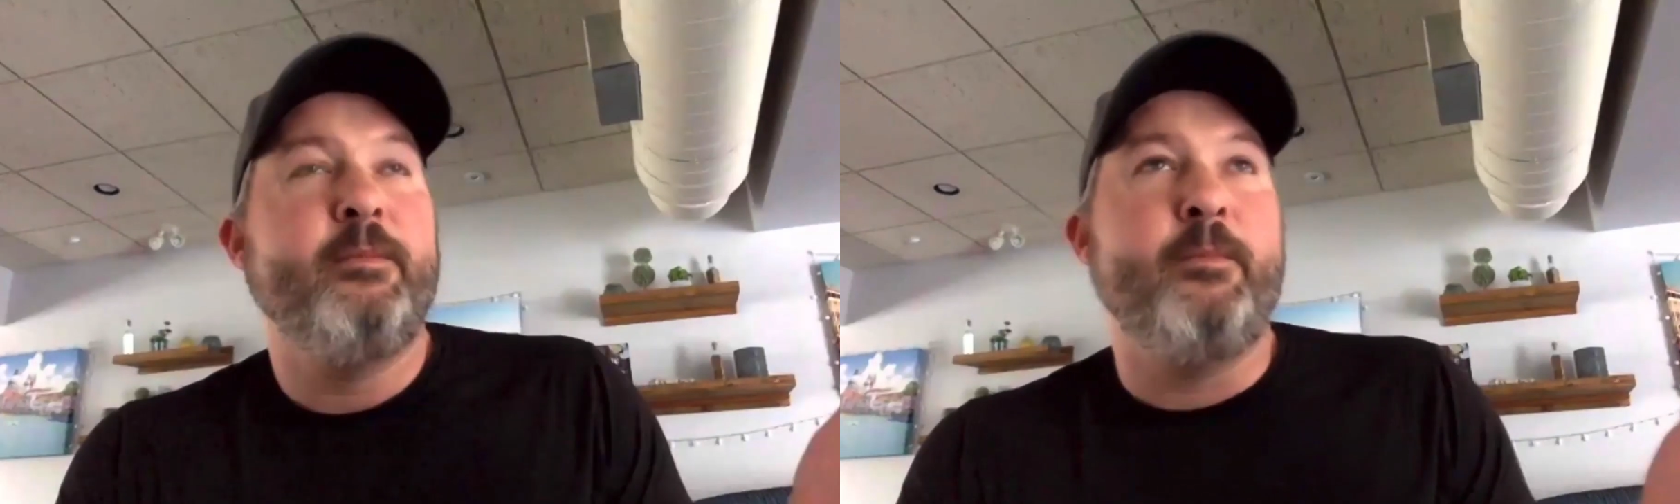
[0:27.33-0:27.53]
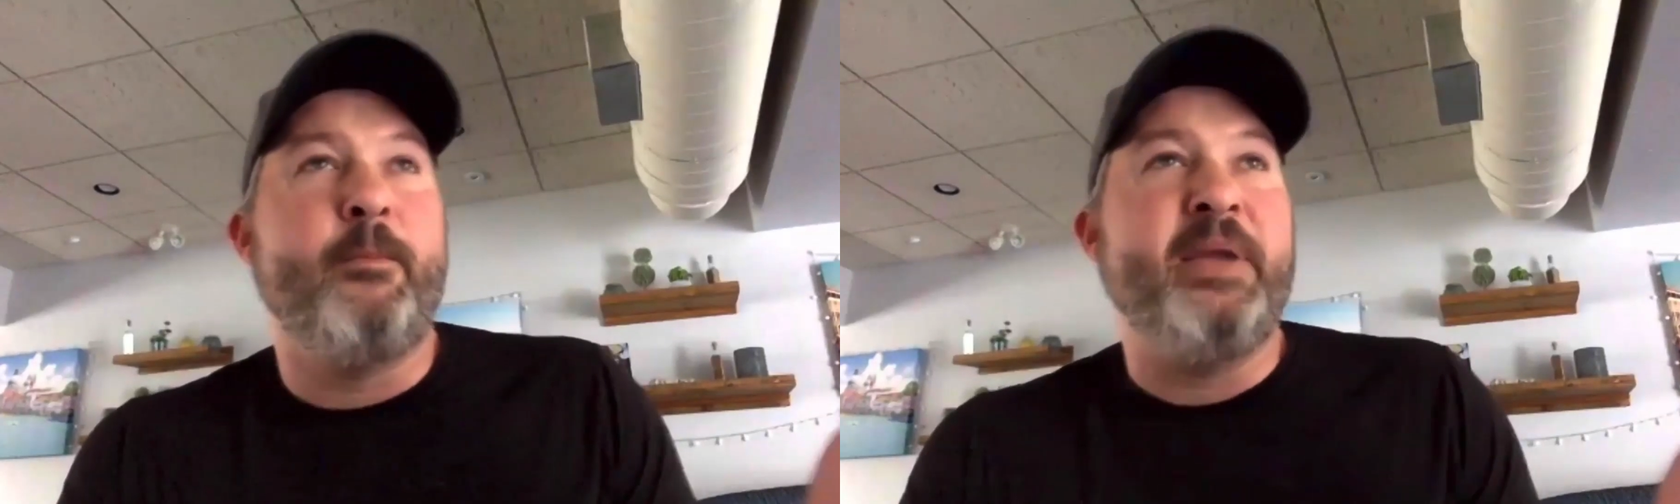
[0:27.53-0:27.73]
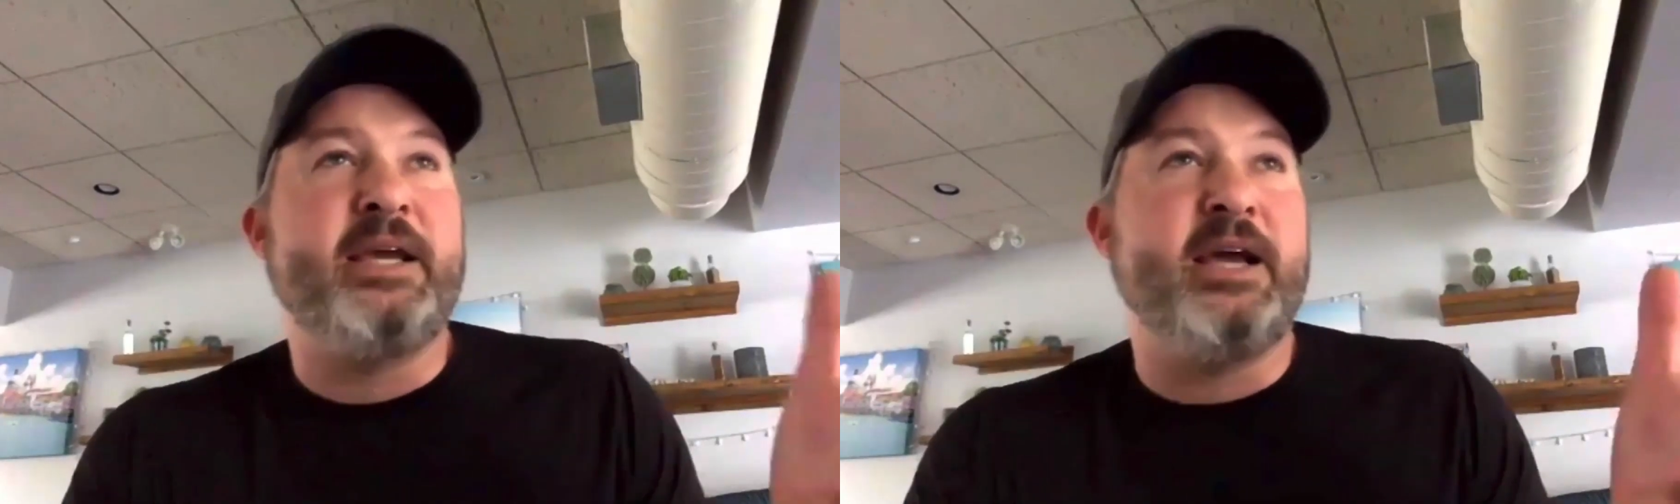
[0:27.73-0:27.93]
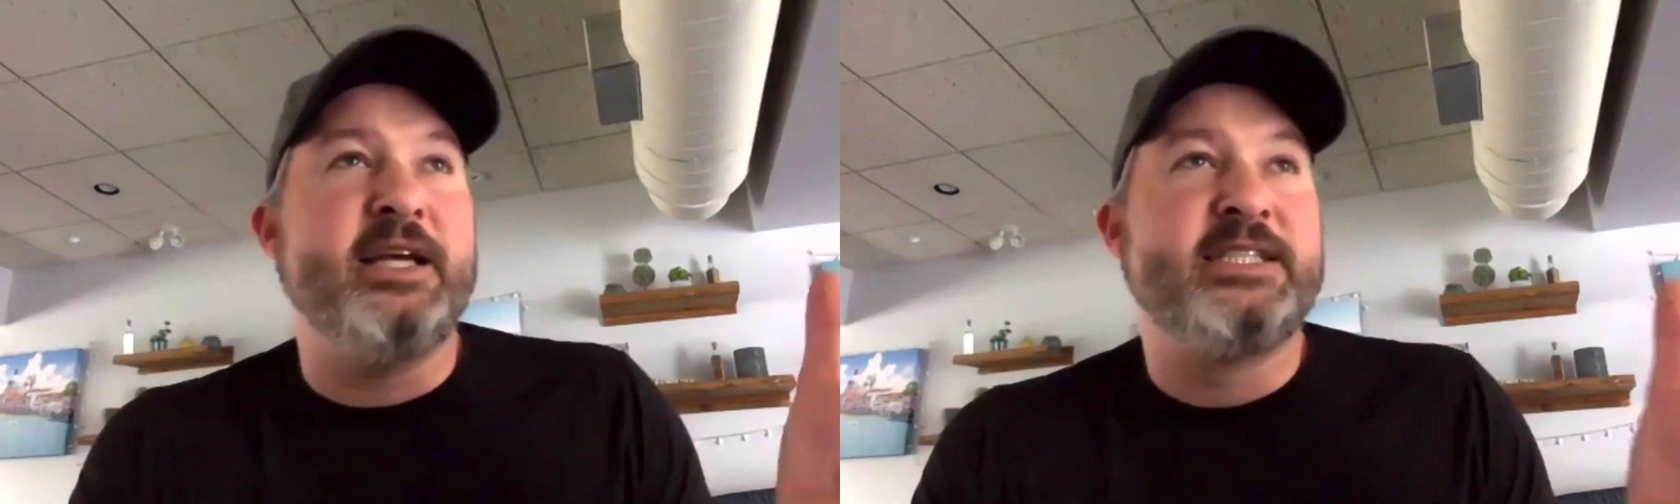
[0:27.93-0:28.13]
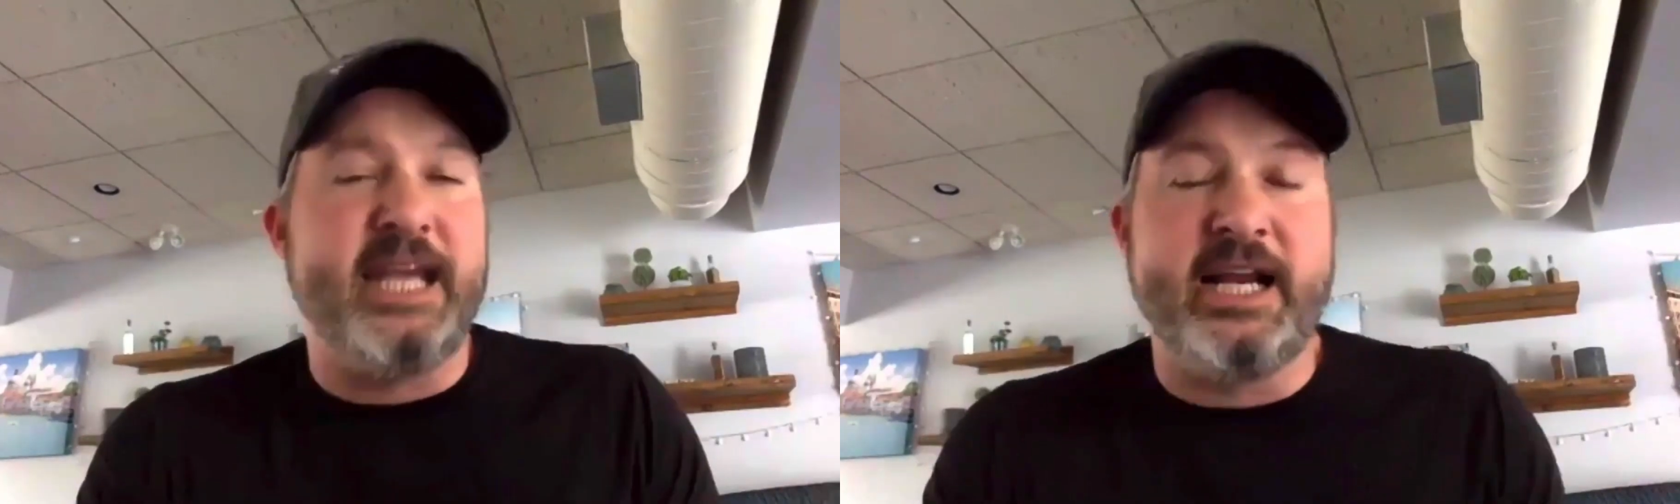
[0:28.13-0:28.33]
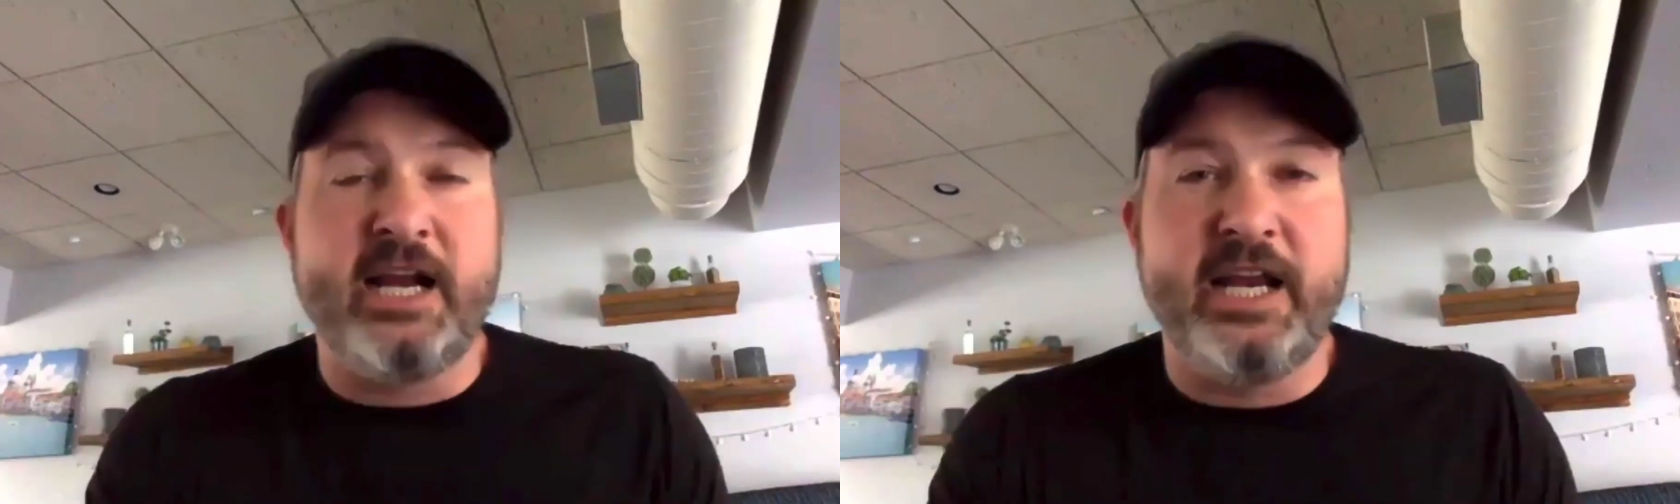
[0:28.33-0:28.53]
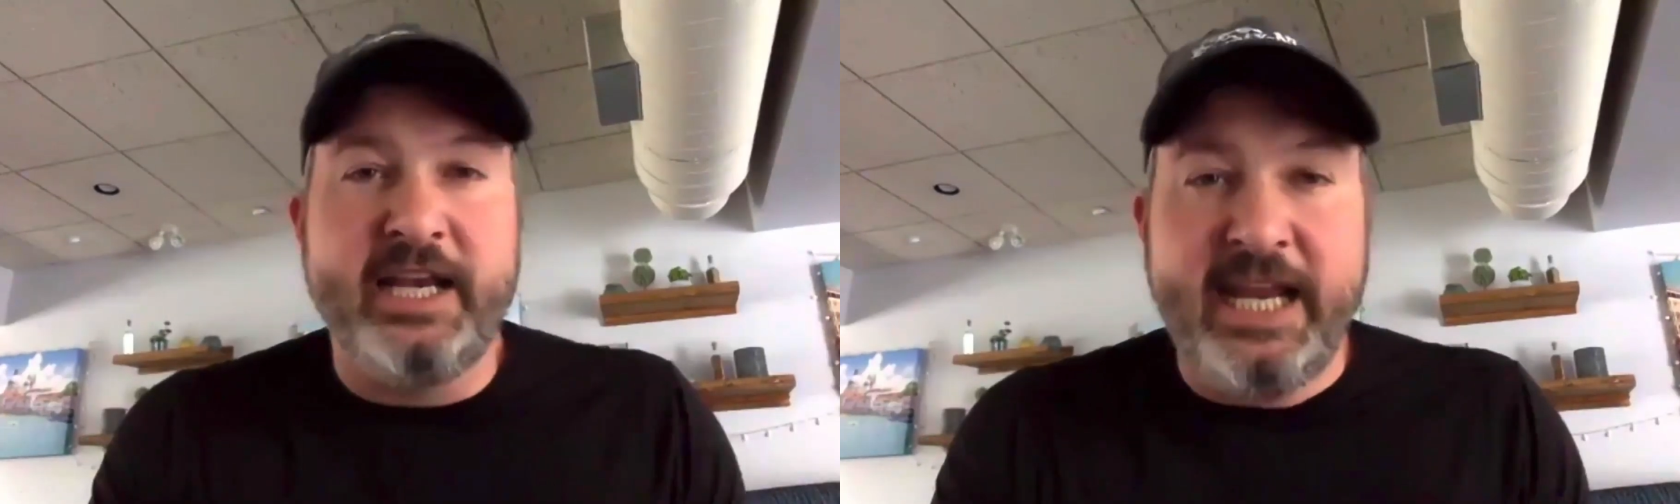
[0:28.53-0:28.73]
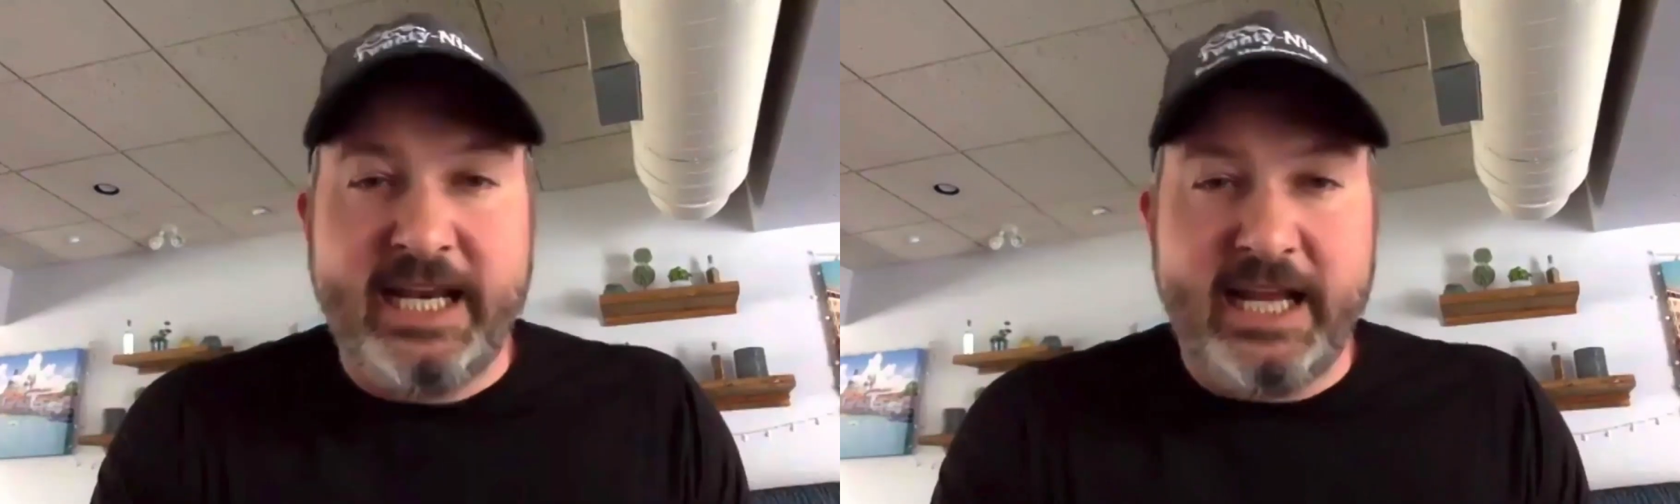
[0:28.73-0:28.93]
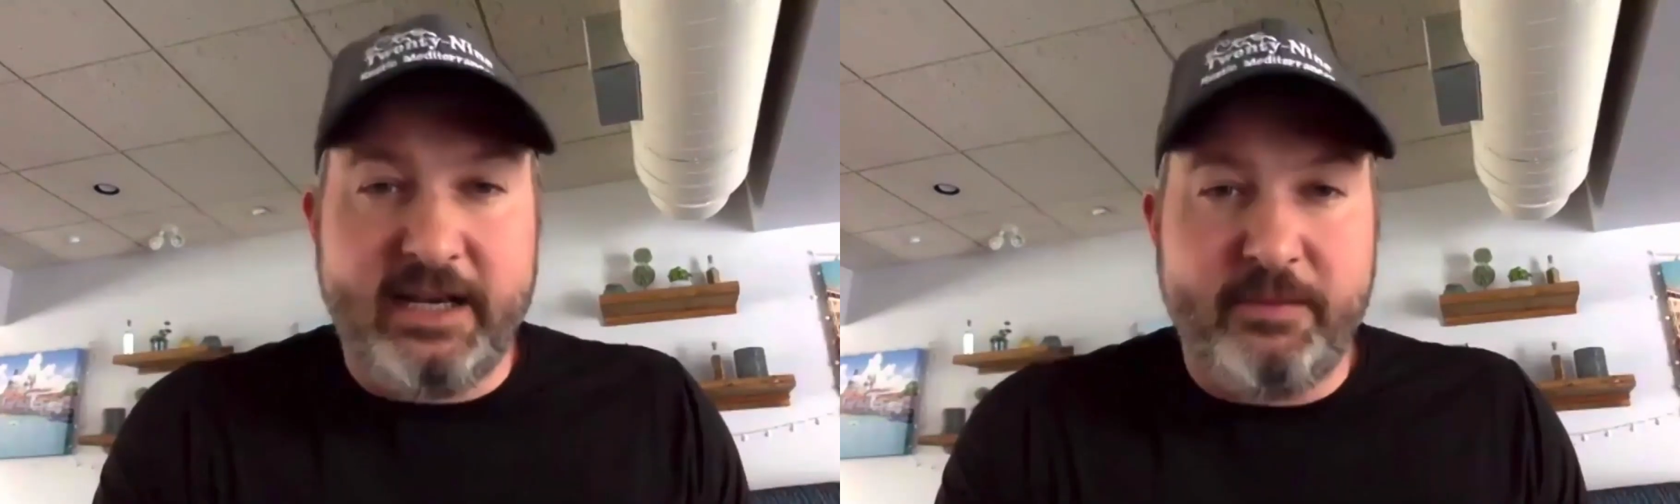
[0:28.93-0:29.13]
because they're going to need it,